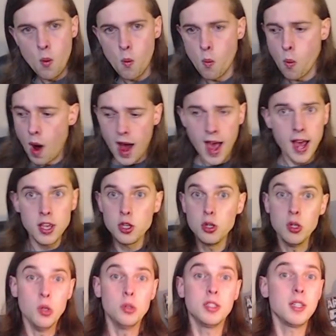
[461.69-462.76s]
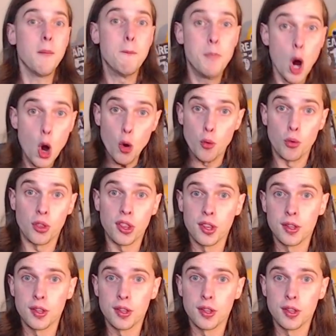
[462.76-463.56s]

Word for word: Why are you using both?